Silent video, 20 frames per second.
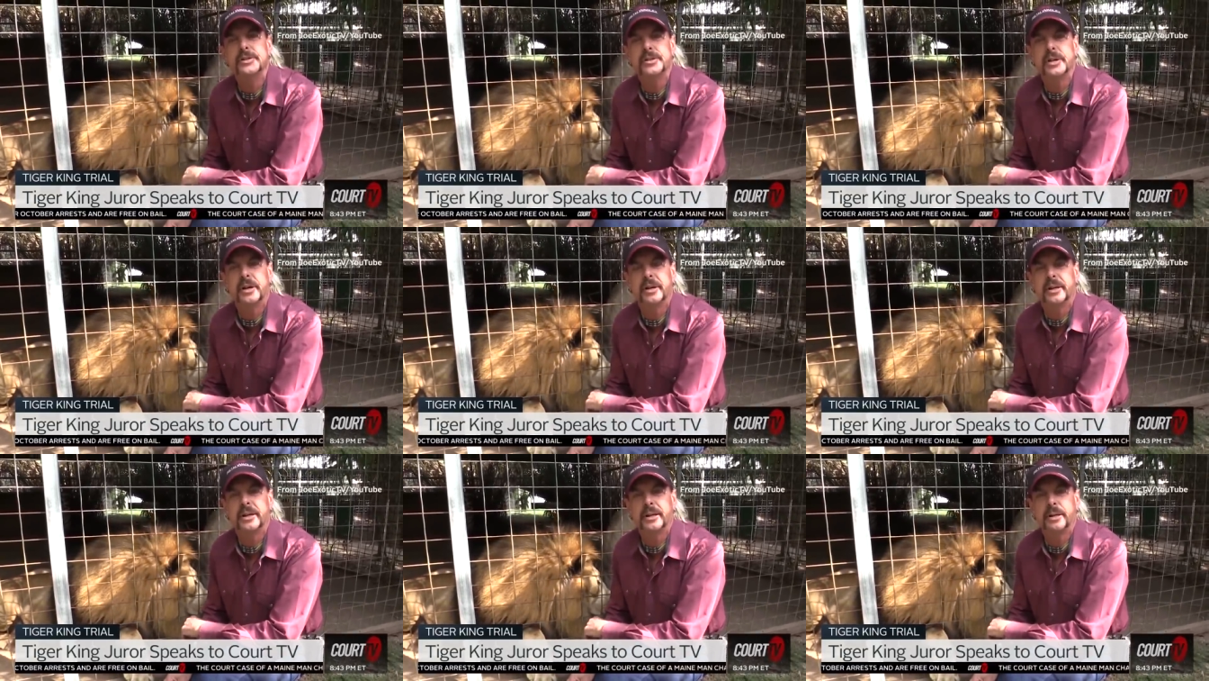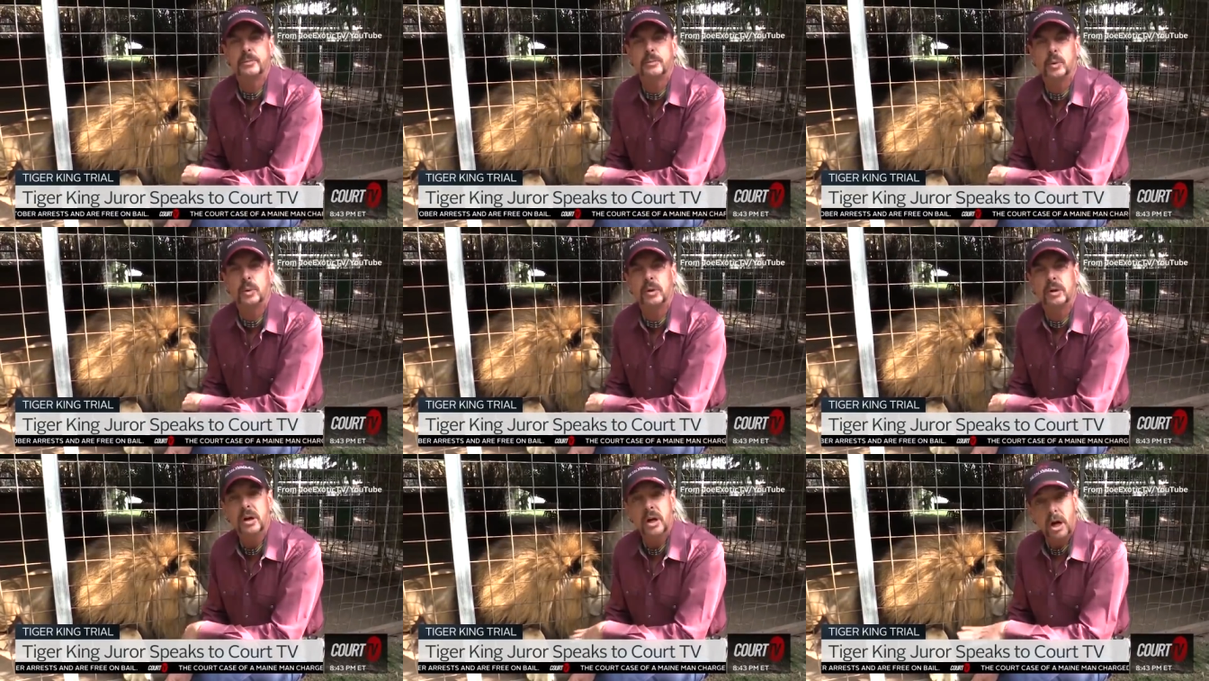It was all
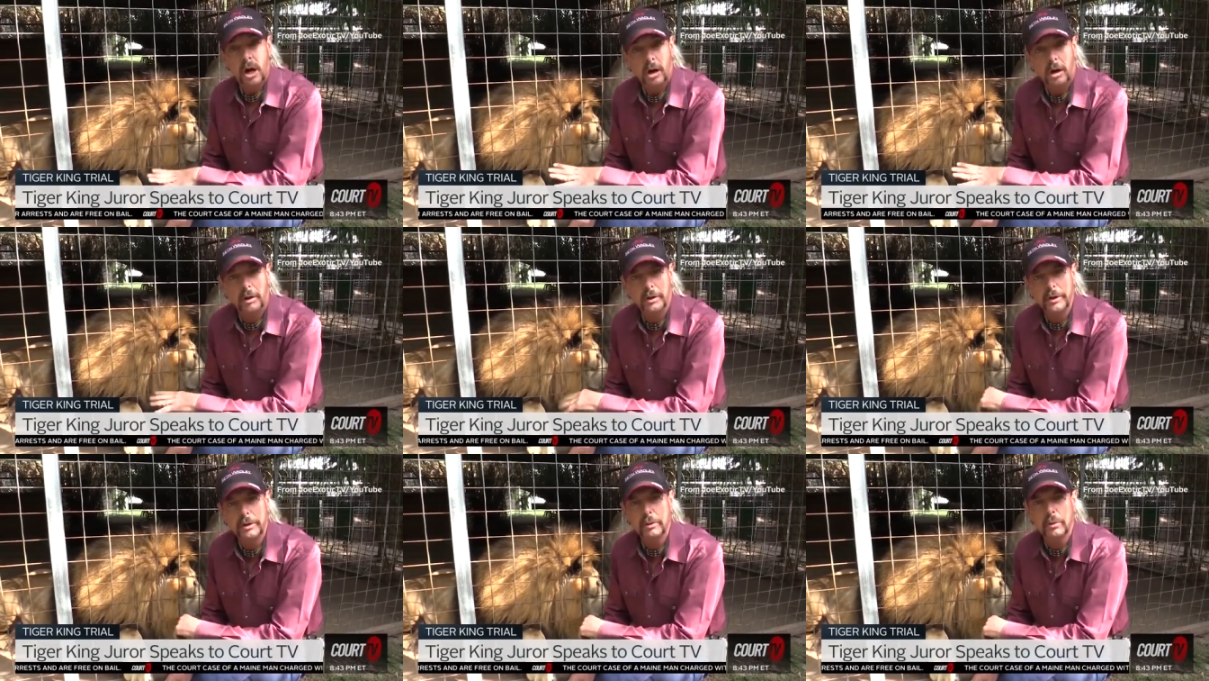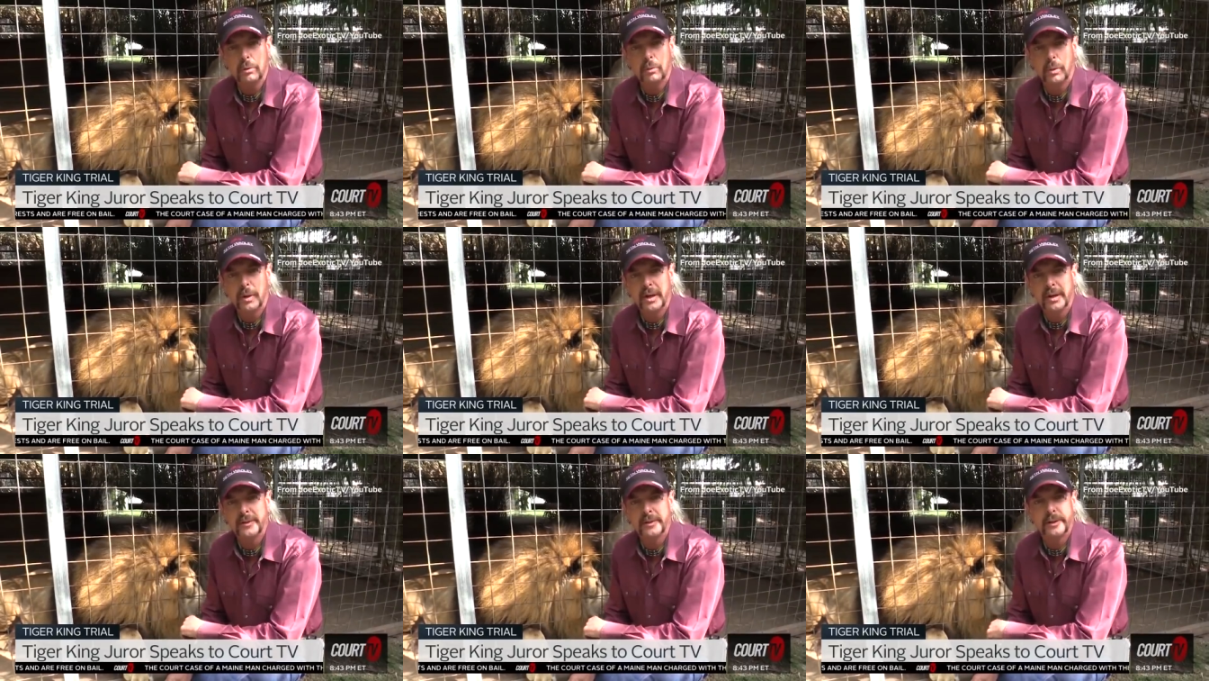kind of handed to us on a